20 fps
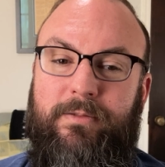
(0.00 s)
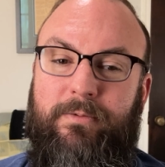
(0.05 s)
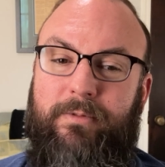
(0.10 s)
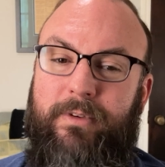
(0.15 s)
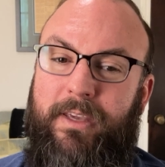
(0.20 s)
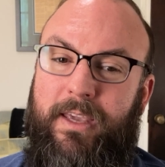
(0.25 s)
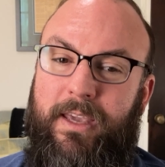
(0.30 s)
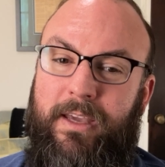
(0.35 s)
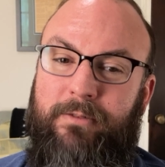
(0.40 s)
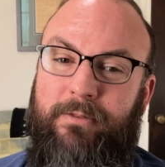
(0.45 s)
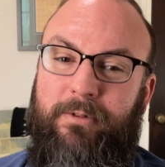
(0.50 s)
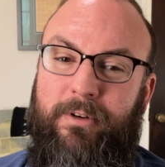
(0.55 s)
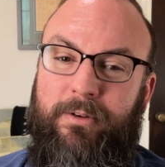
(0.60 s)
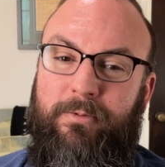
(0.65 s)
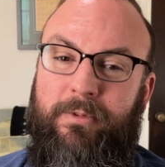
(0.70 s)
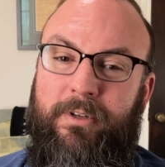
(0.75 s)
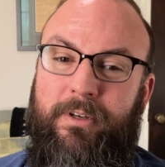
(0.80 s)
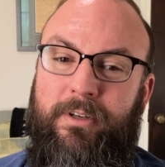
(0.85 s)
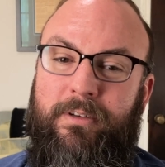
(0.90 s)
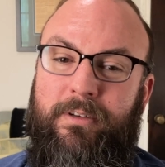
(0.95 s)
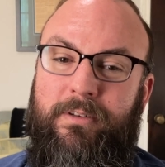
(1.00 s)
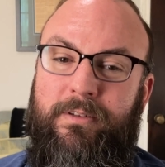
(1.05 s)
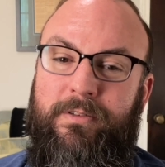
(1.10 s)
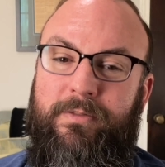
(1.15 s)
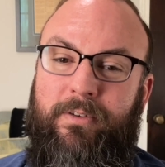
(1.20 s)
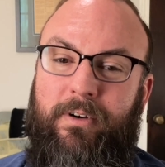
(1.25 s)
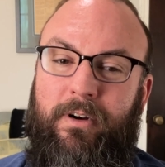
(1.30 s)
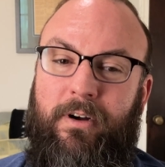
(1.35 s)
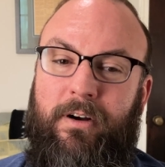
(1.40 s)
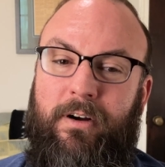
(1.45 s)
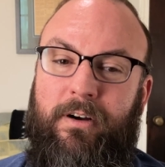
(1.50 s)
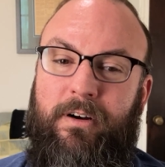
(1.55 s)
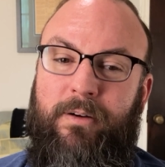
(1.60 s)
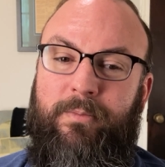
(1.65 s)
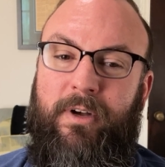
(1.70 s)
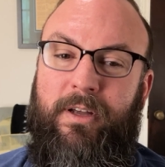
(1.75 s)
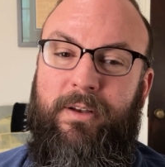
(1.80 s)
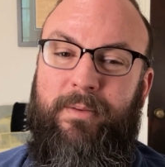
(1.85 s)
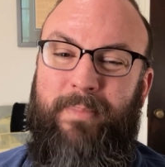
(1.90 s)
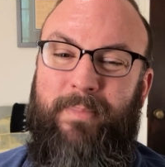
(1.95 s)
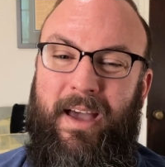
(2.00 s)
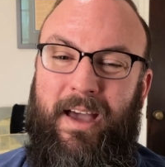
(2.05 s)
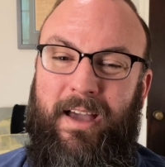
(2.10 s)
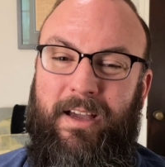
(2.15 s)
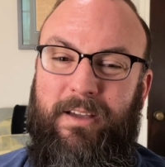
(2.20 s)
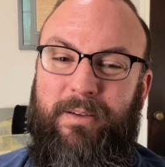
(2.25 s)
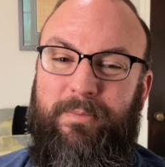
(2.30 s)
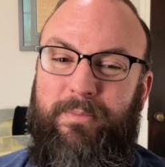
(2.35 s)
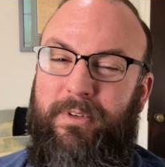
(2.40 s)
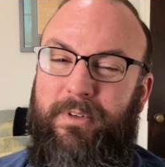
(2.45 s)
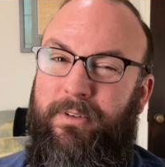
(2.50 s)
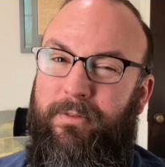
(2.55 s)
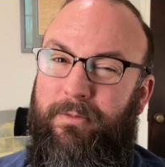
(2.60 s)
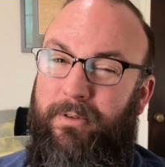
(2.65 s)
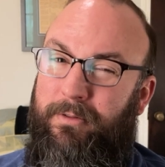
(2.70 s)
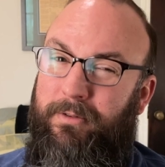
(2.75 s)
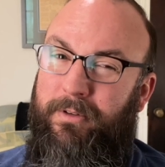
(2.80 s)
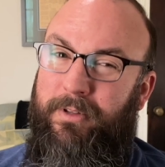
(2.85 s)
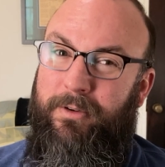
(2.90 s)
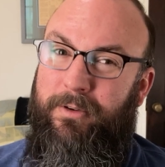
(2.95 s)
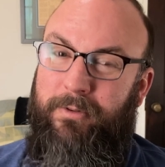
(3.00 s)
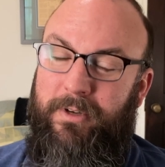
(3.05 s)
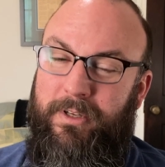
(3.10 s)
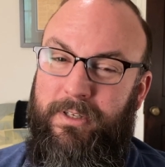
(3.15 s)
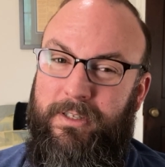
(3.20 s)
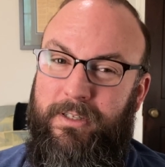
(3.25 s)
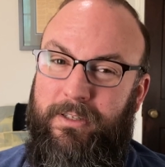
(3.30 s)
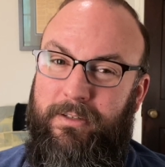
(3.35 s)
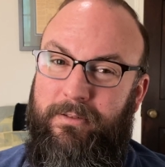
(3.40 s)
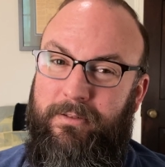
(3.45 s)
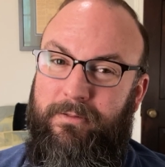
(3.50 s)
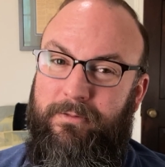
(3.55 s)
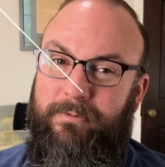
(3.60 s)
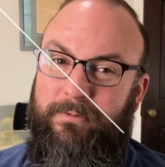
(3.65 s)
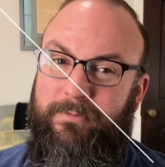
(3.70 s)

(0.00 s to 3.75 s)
we can run Windows for ARM on Mac, but do we really want to?